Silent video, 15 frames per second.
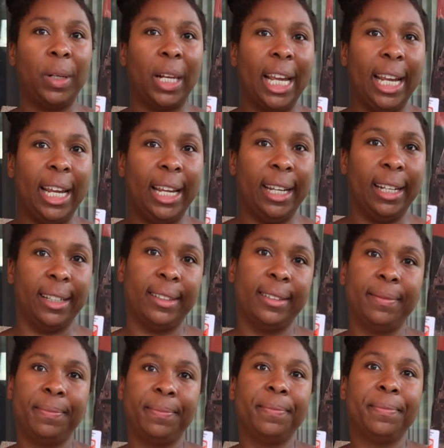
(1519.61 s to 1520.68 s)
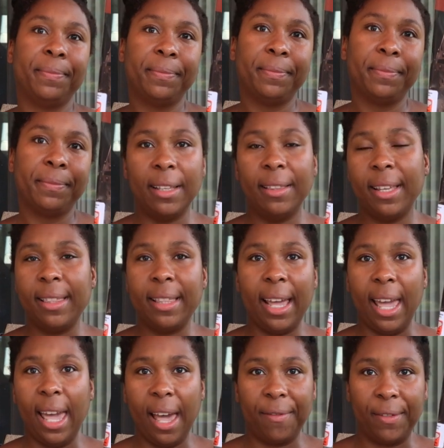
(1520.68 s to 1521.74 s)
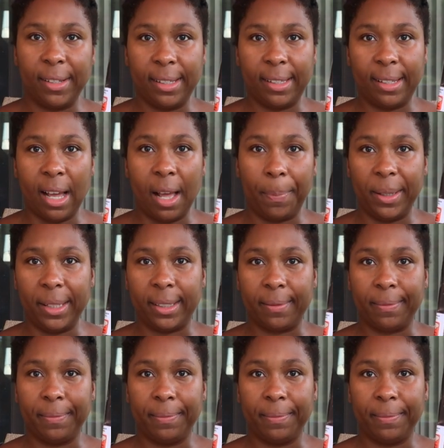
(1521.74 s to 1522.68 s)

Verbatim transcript: plague and then they have to stop it.